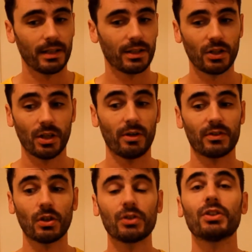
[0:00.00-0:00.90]
you know,
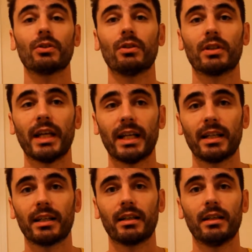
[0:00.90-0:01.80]
as long as you're not
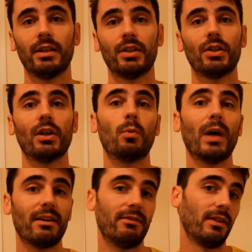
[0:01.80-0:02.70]
getting
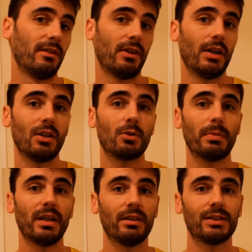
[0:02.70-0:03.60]
wet for very long
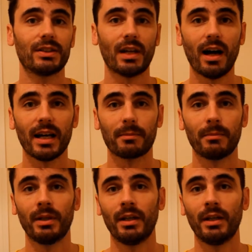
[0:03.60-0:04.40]
periods of time,